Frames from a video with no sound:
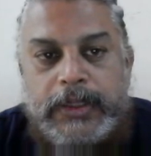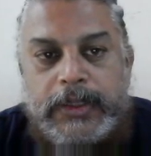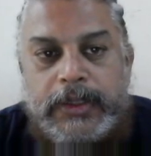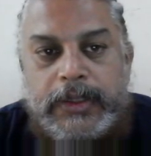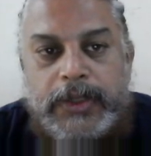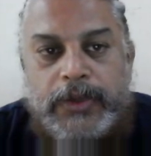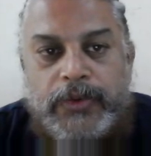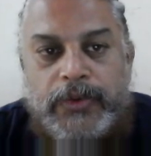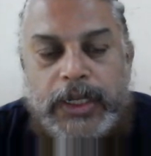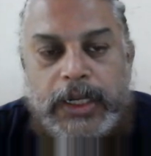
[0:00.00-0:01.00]
the
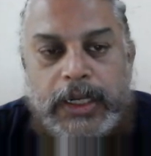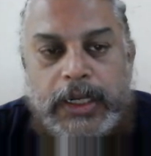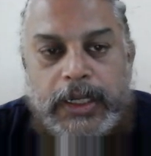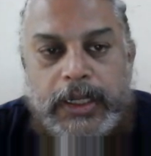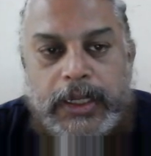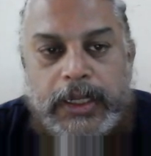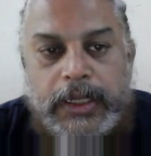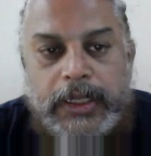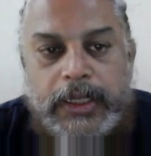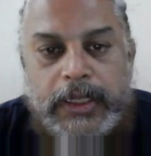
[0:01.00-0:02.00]
total
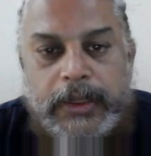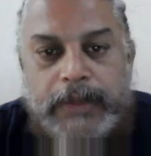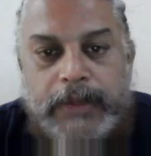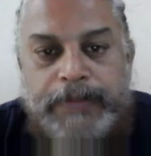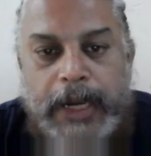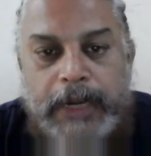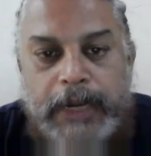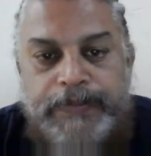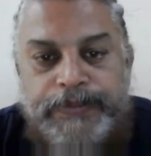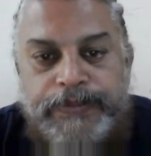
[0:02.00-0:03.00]
bile
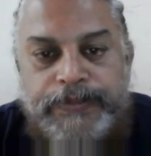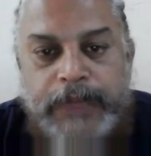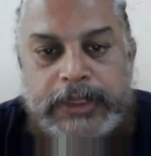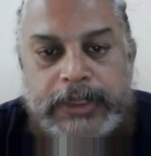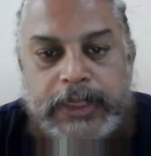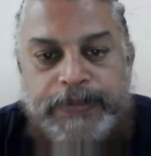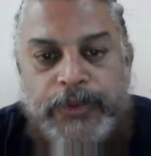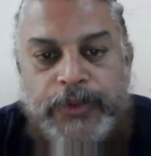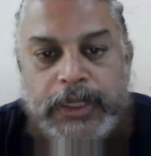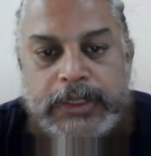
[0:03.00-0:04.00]
acid
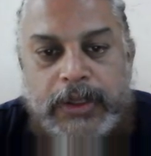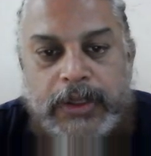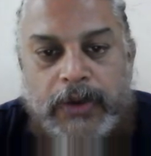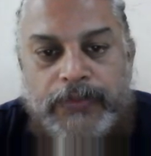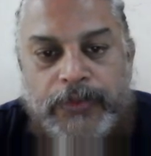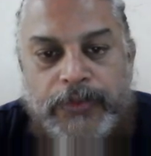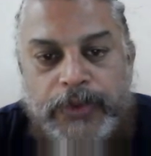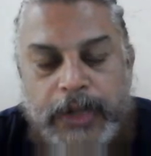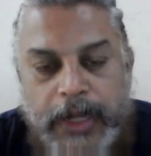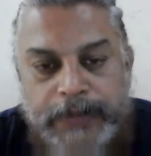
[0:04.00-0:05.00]
pool is of 4
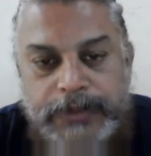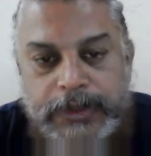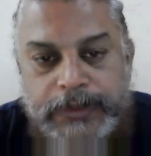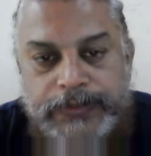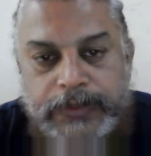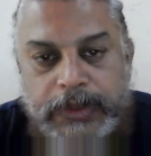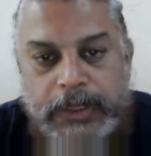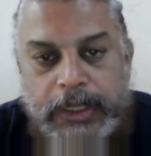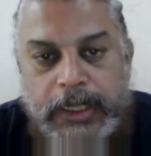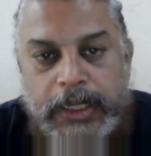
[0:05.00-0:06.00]
grams.
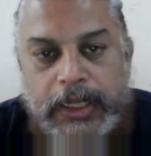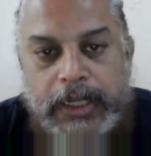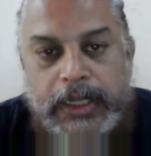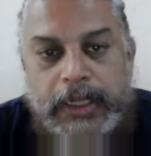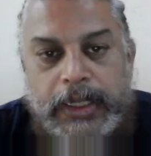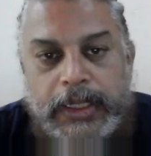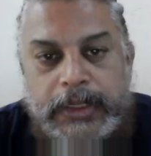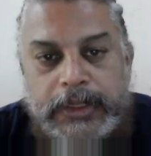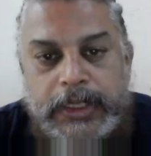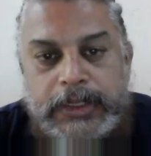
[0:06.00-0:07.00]

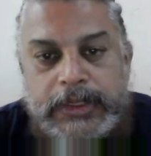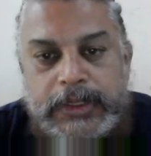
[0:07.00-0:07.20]
This